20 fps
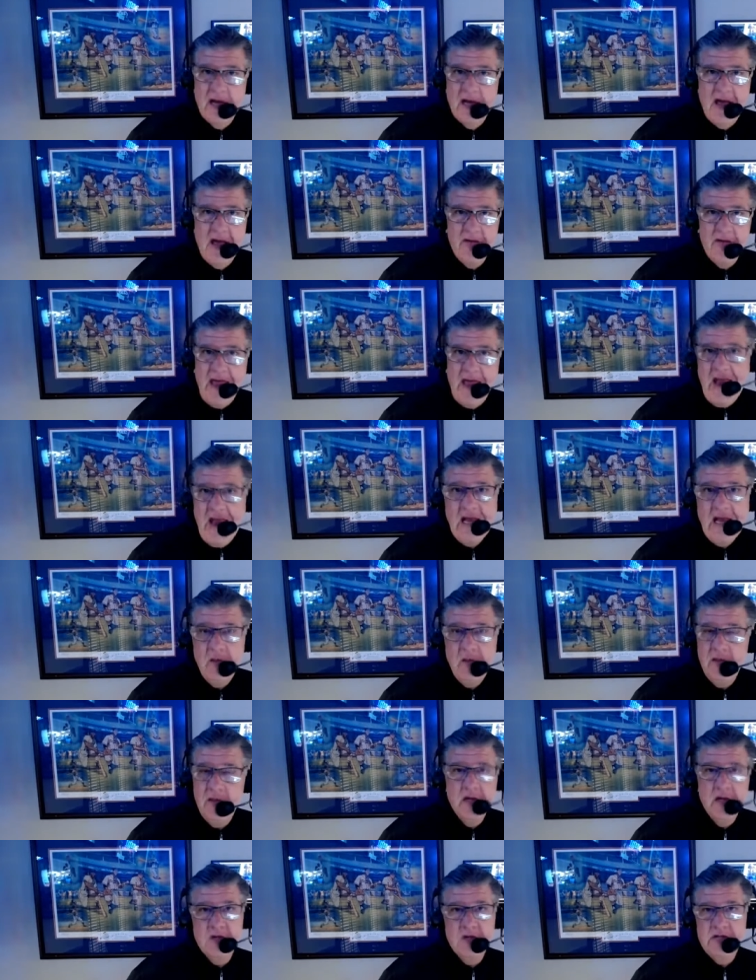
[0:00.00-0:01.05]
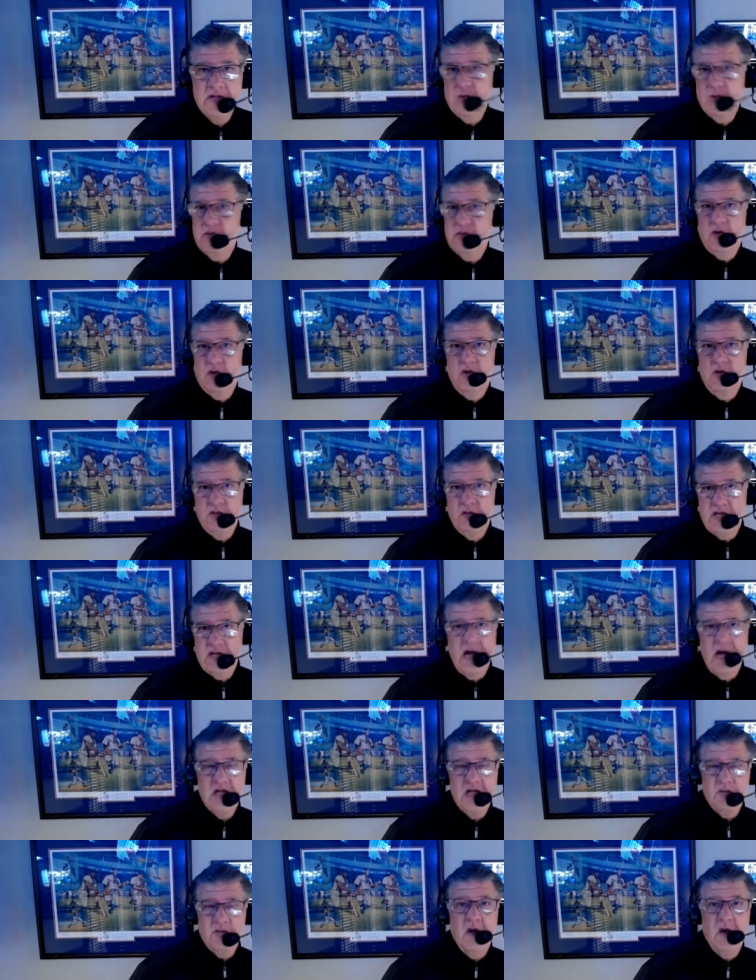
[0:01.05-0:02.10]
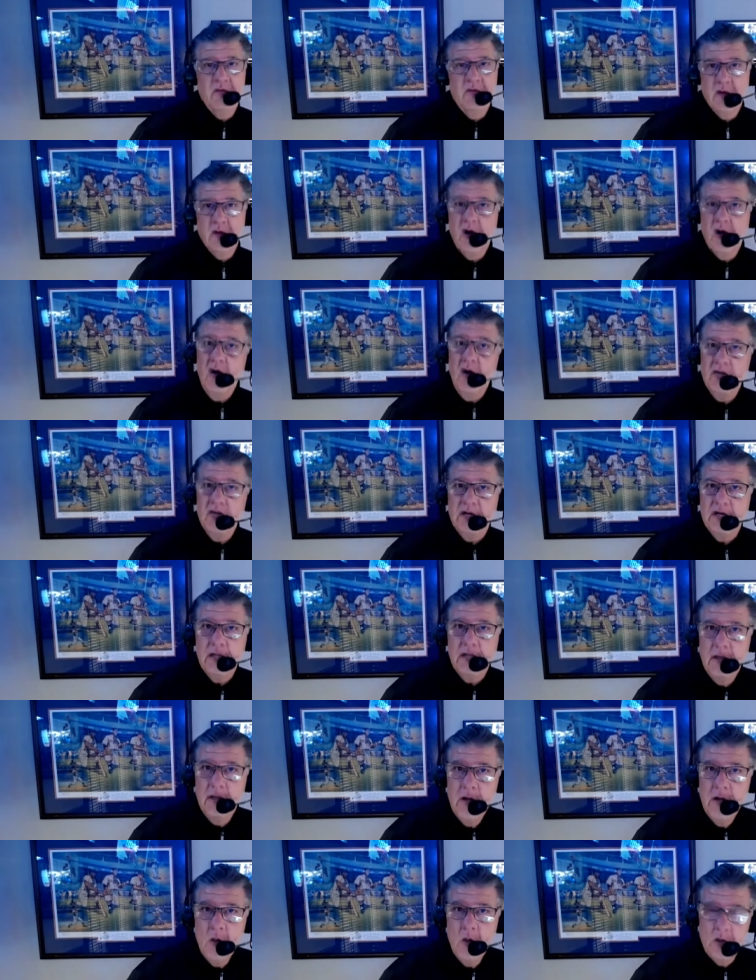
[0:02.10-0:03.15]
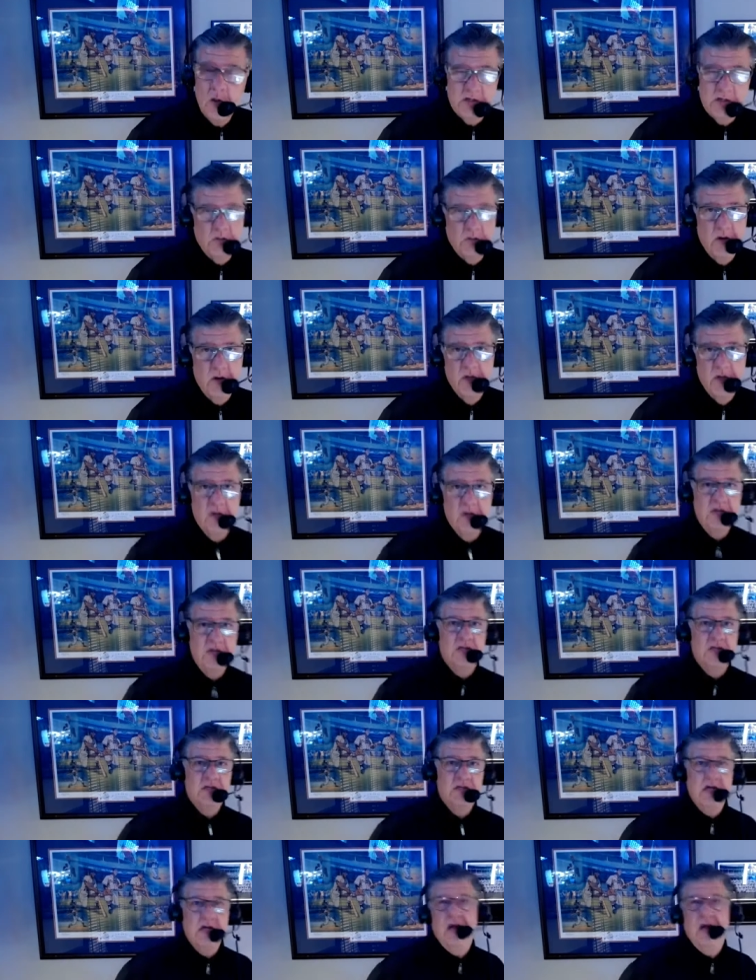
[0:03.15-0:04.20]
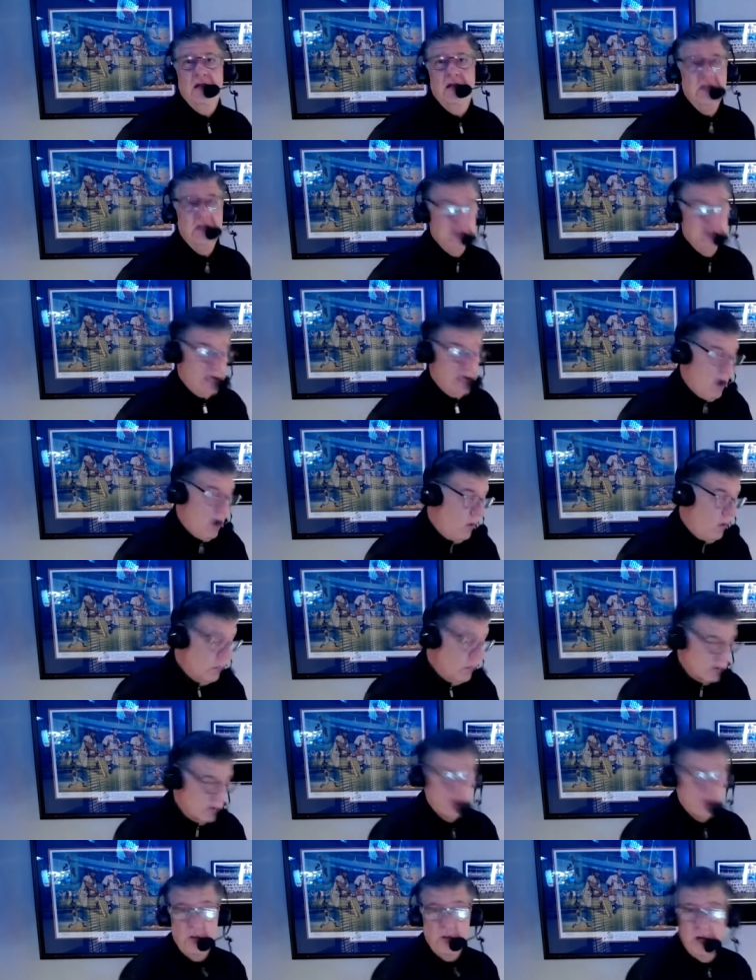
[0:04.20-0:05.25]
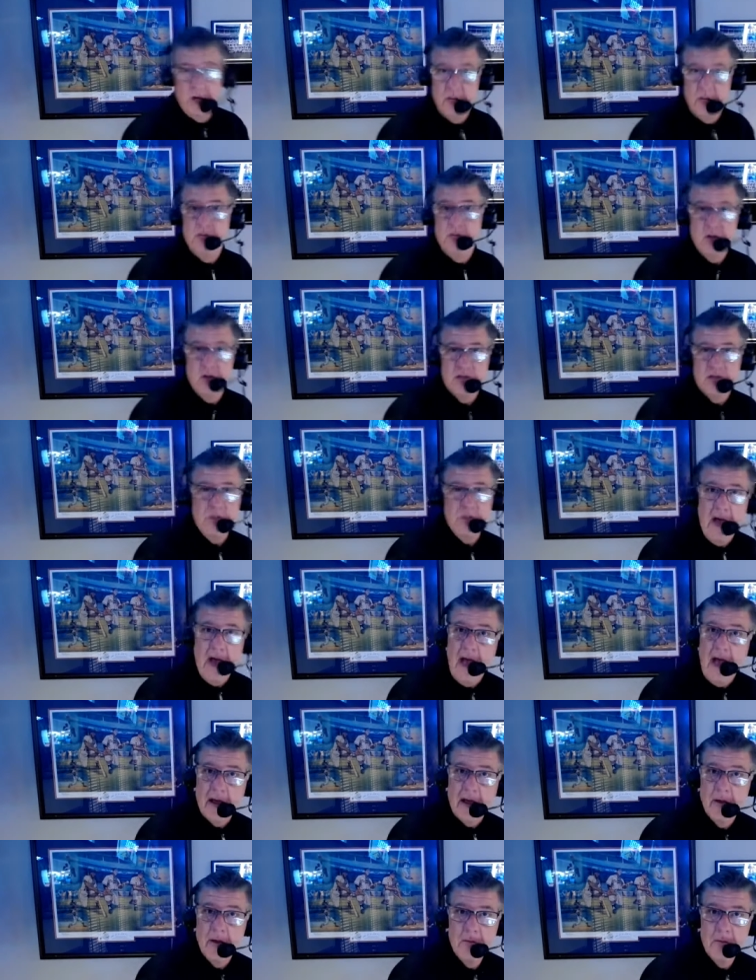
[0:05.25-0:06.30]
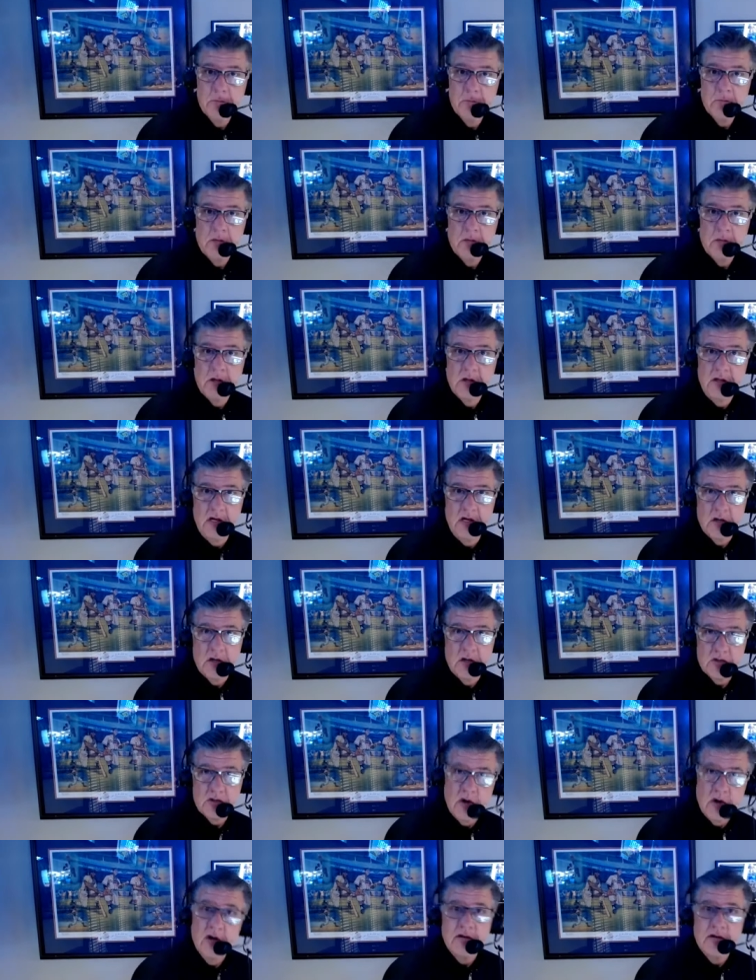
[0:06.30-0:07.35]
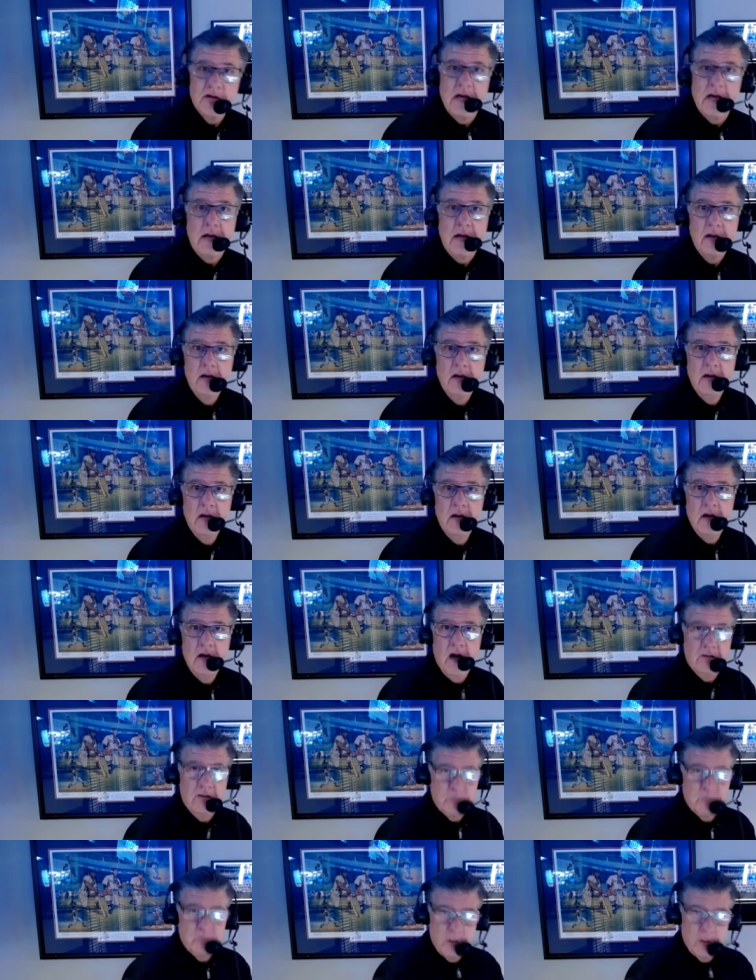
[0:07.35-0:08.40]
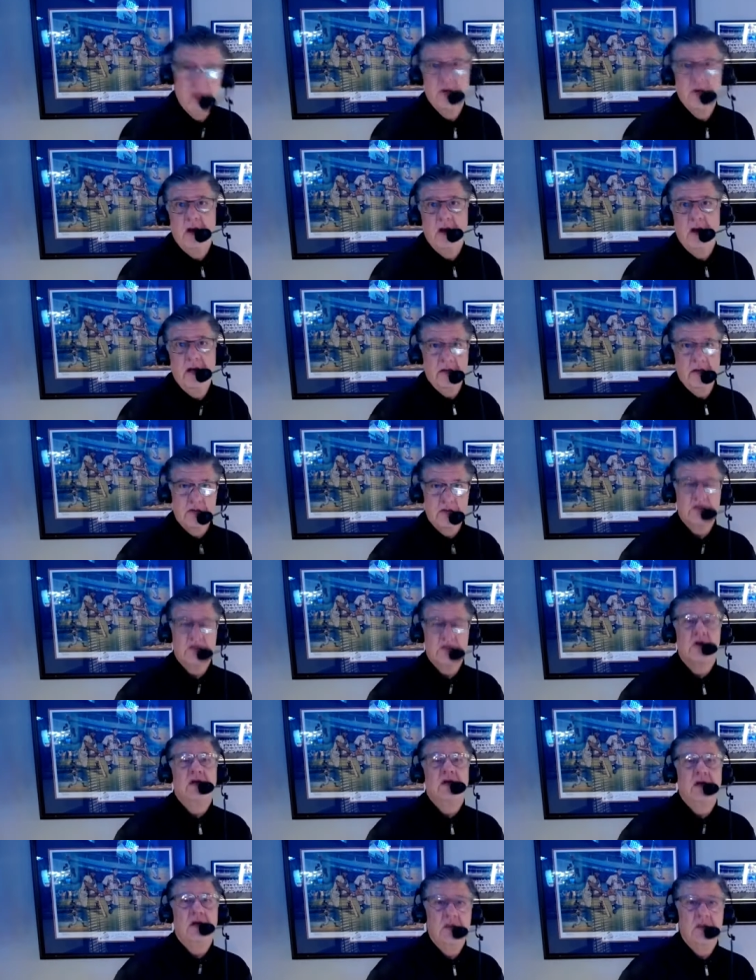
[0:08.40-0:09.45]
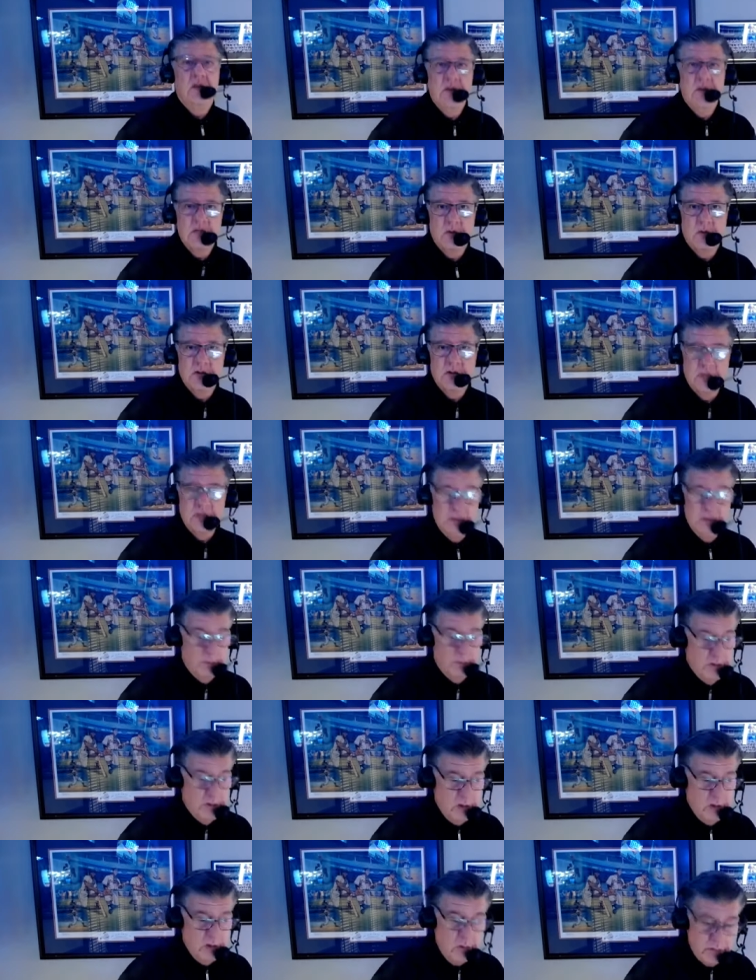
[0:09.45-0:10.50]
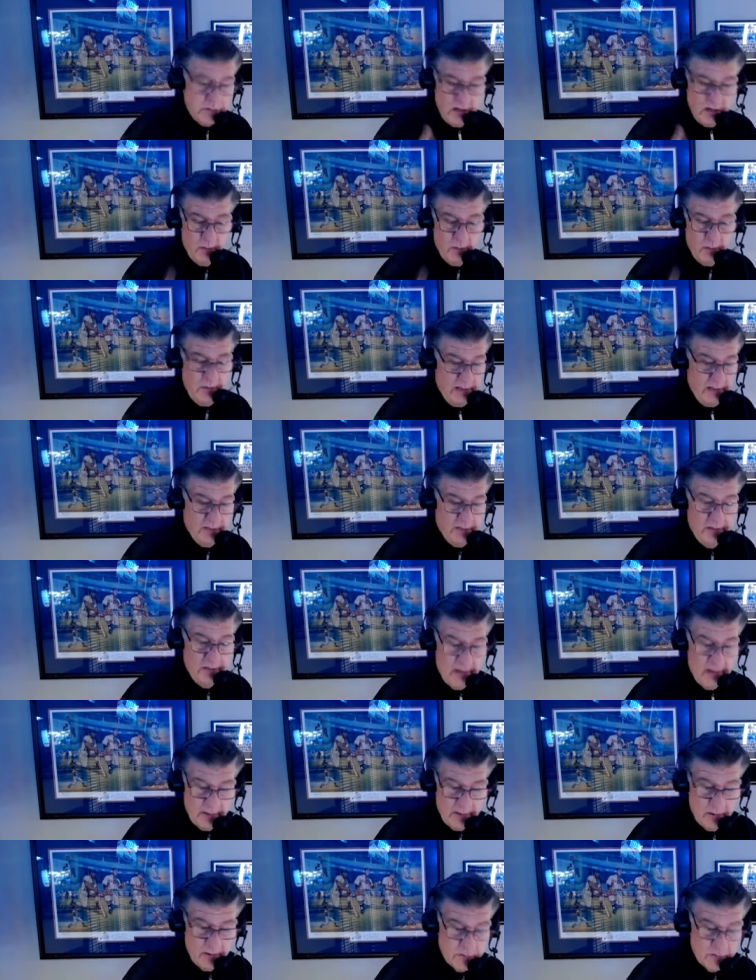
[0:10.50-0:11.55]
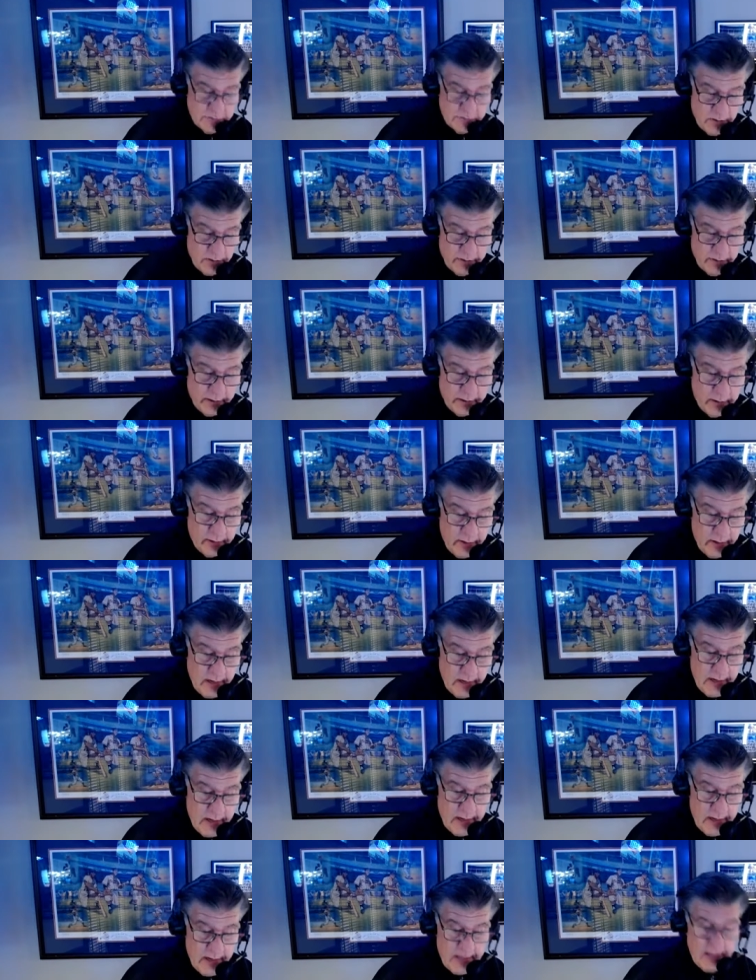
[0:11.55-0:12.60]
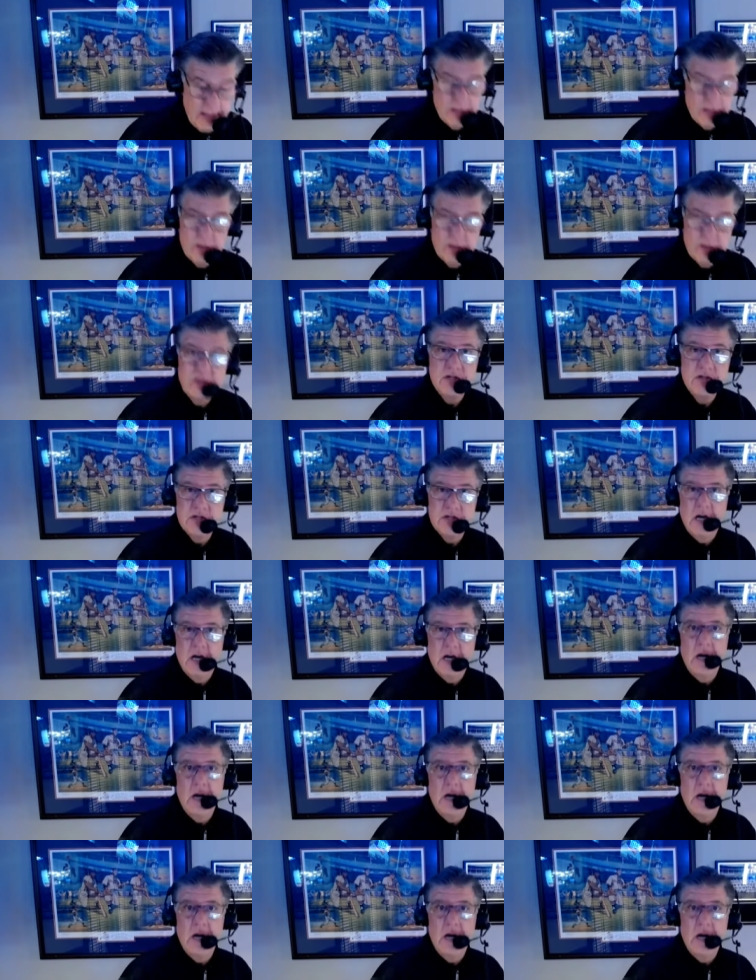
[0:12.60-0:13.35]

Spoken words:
to have any because Arizona was a hotspot for COVID, which is one of the reasons that at least the owners wanted to push back the start date of spring training and the start date of the baseball season. But you tell me, living out in Arizona, is